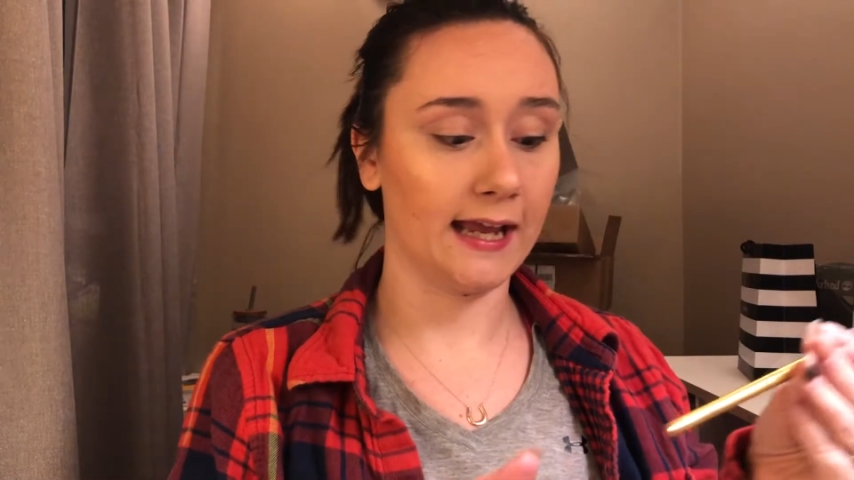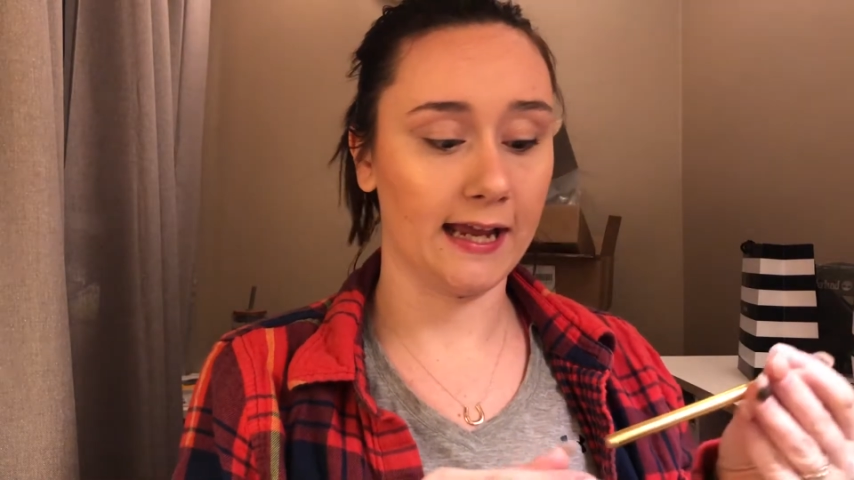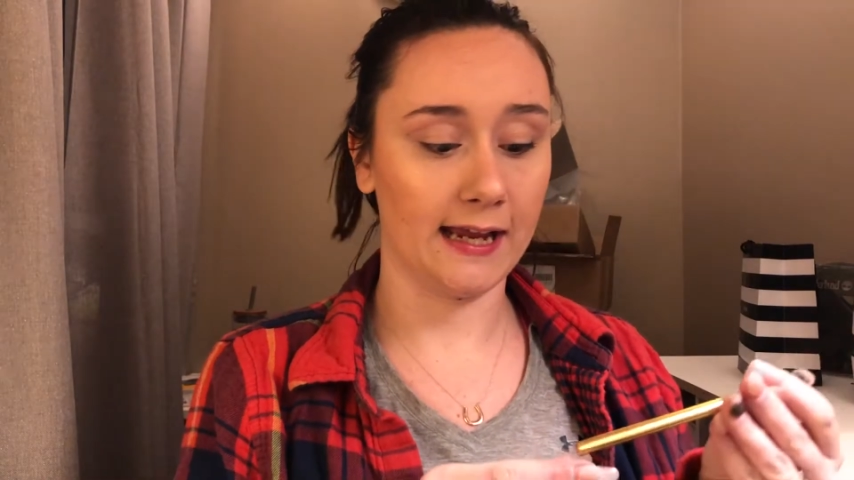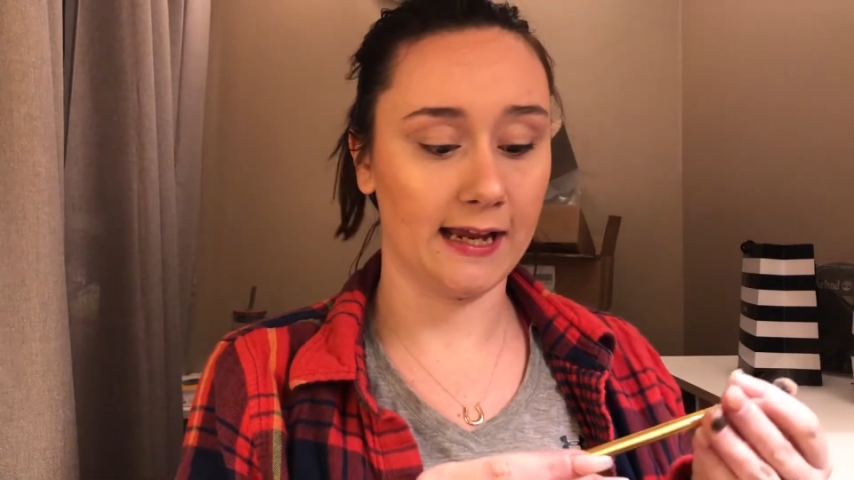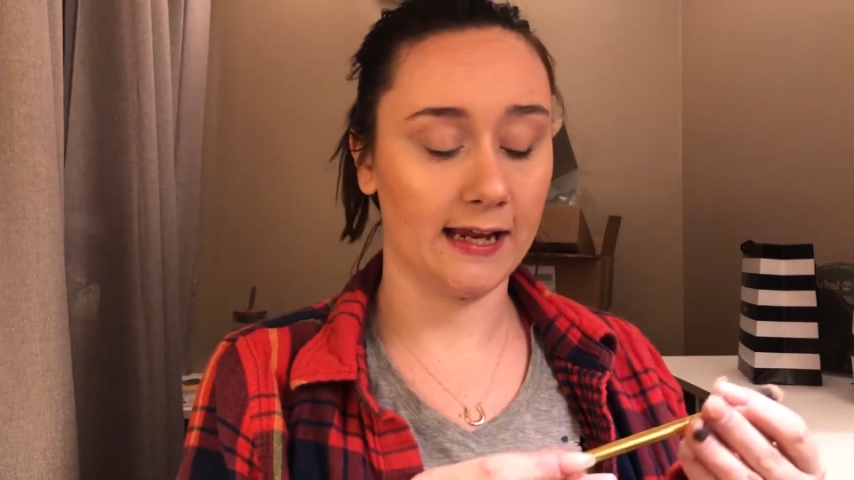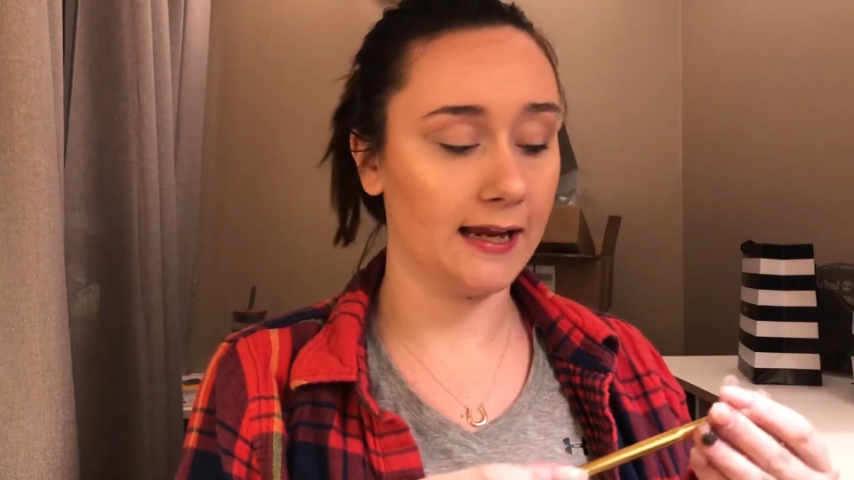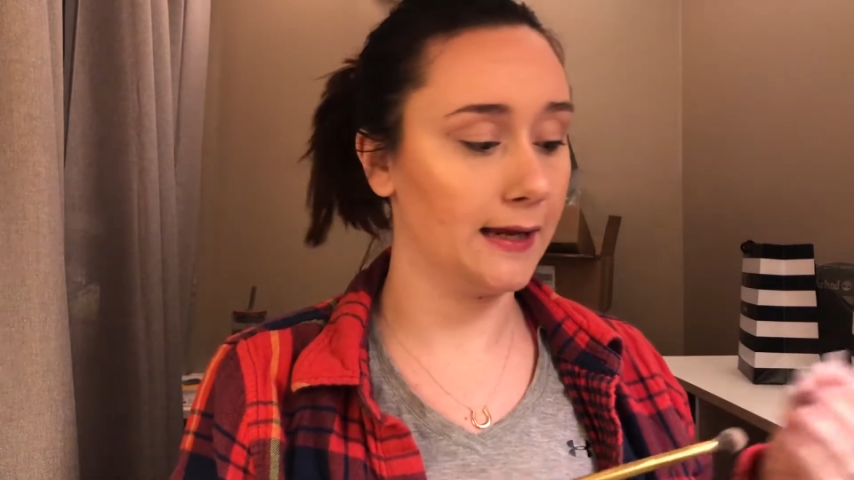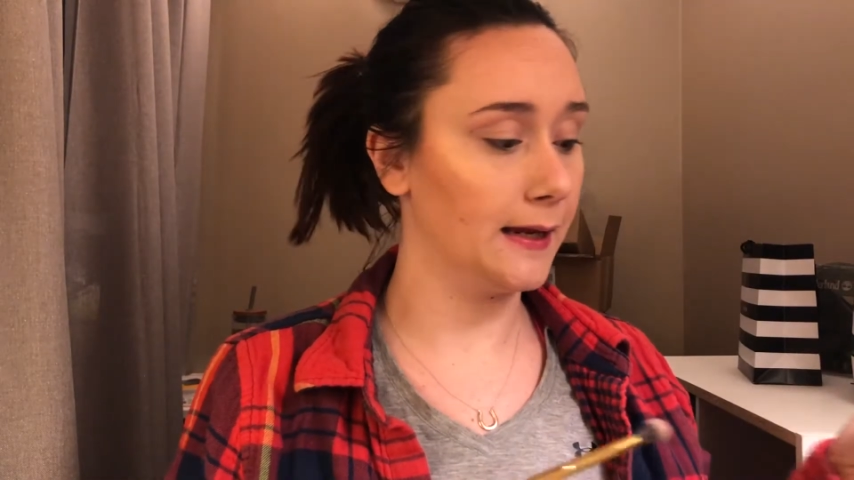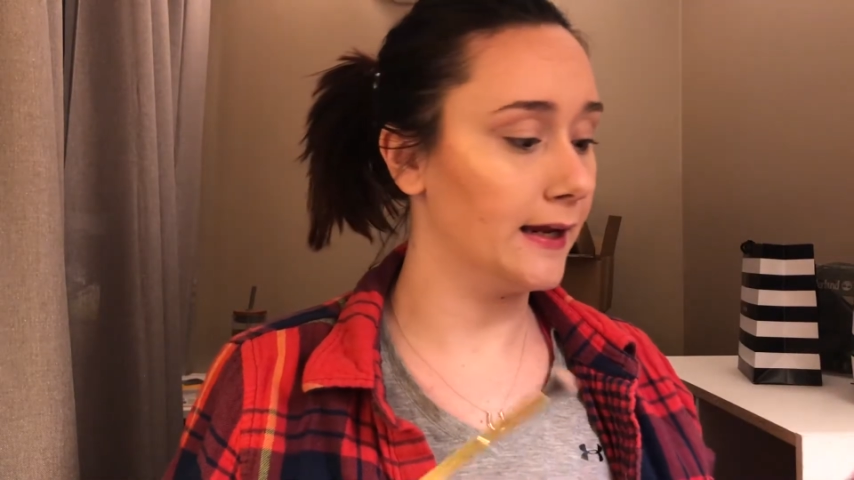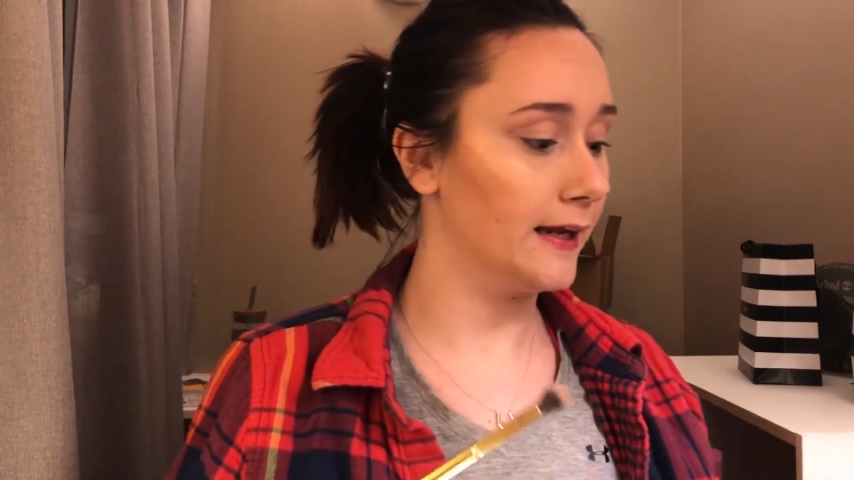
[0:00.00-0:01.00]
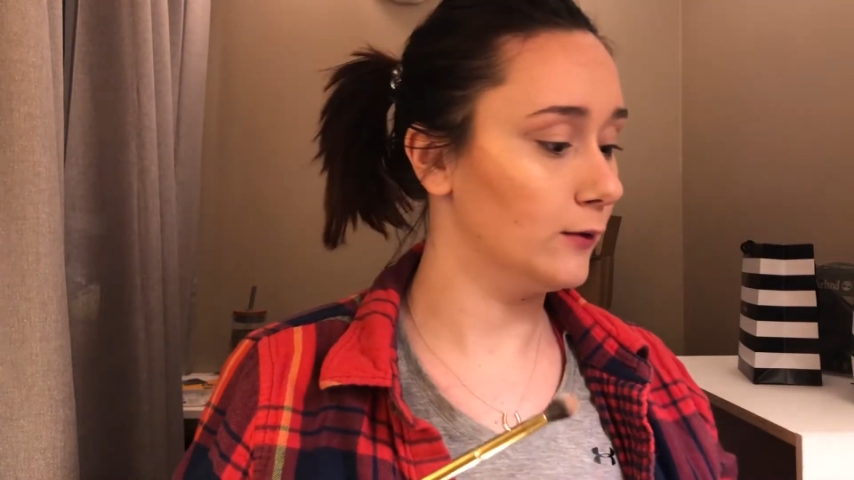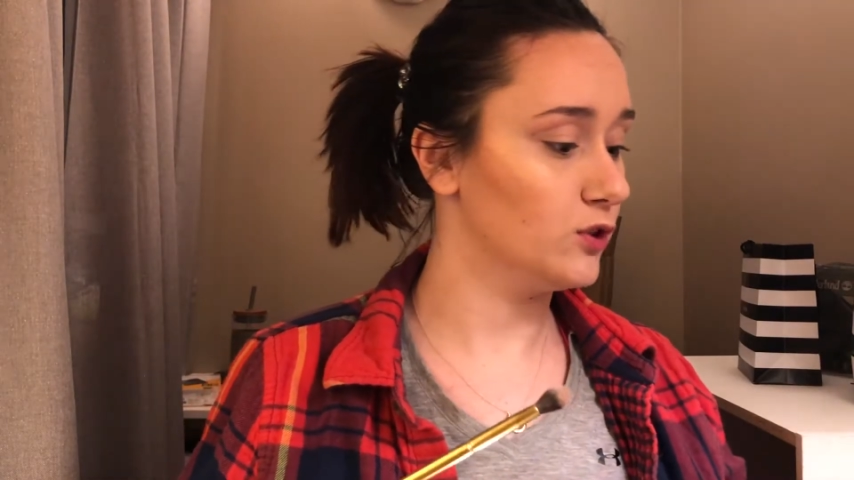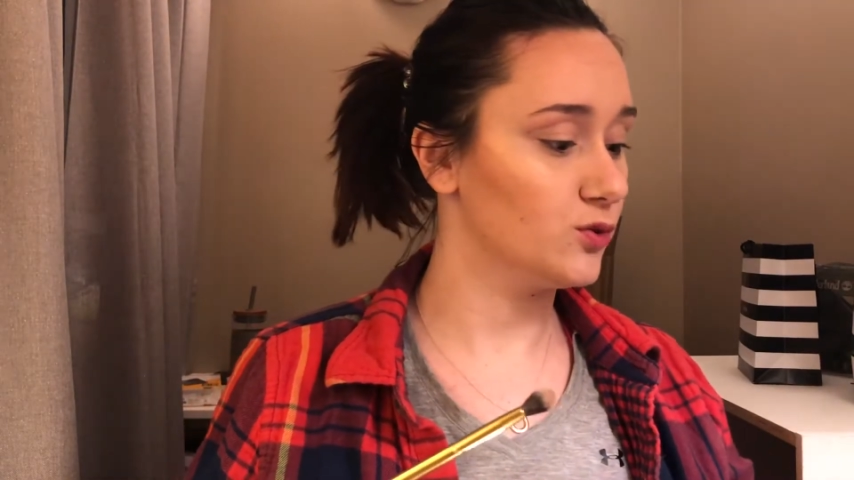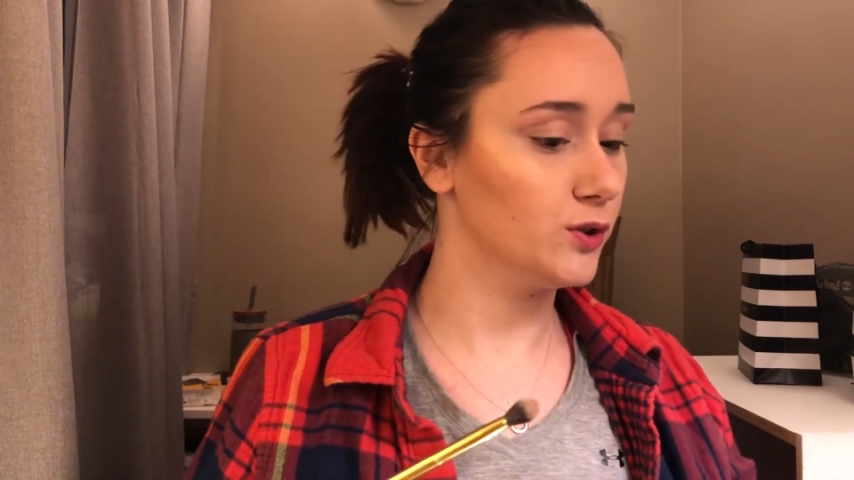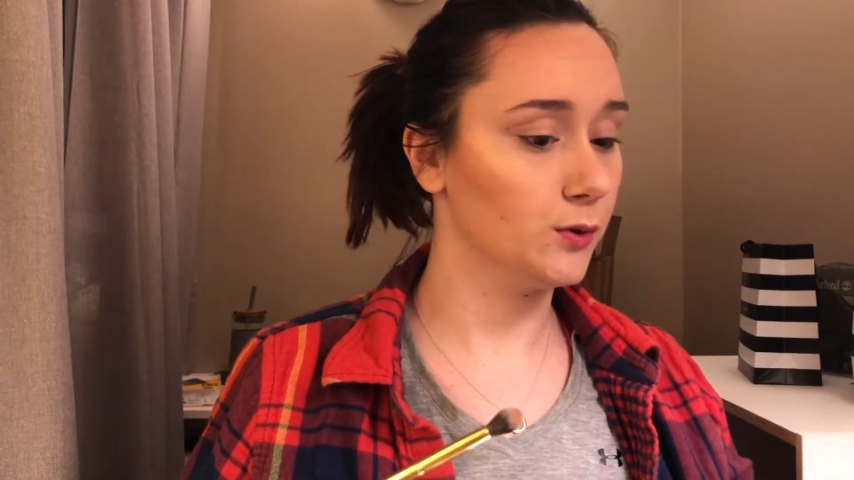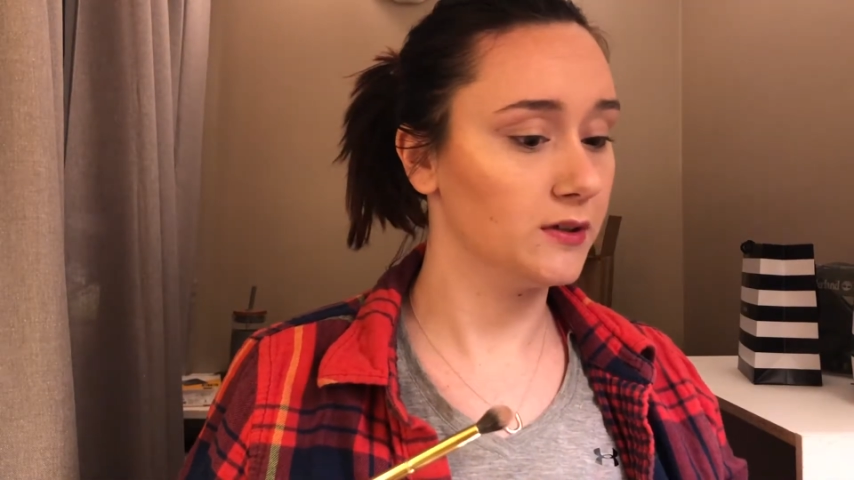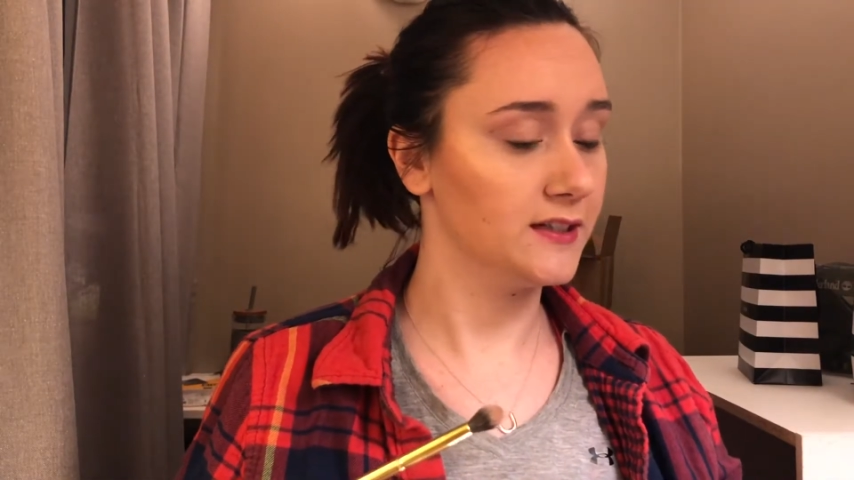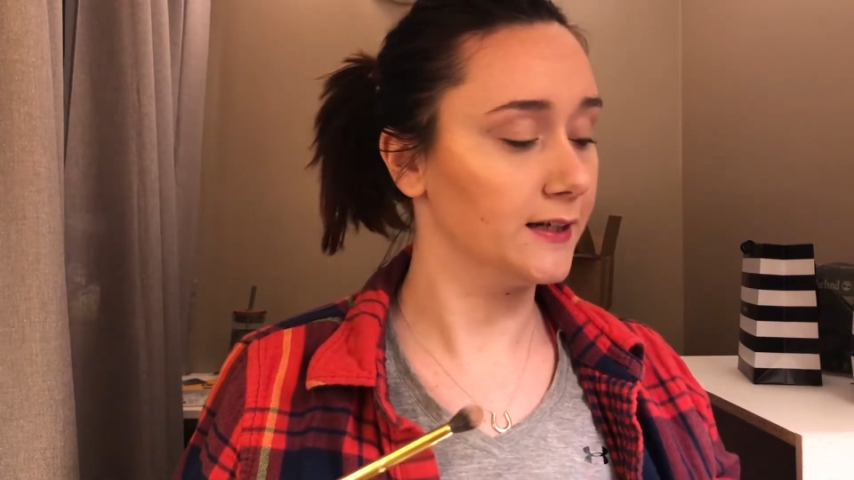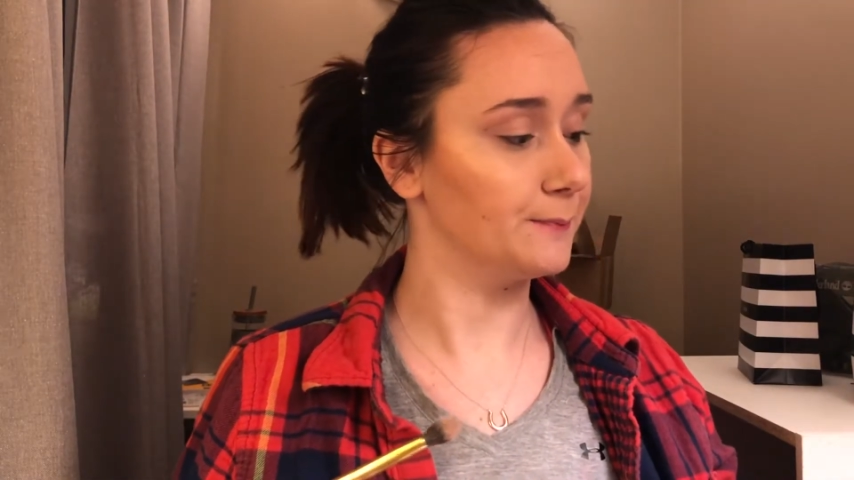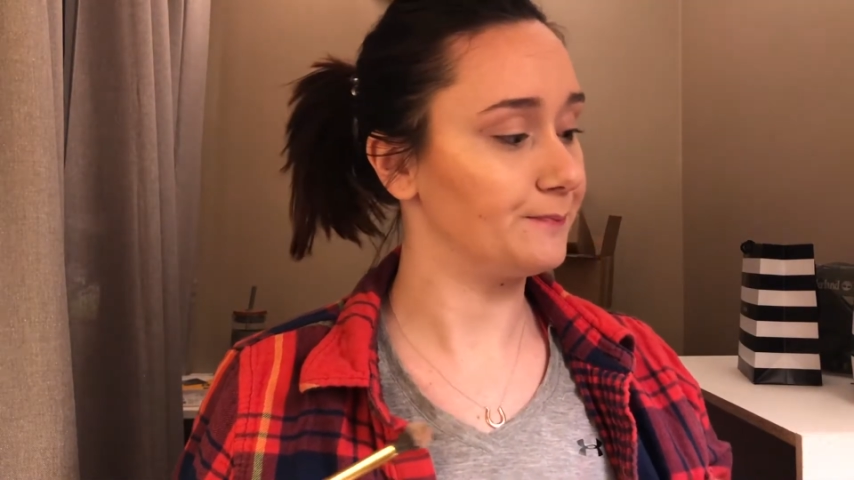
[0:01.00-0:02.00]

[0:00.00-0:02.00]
which one do I want to take?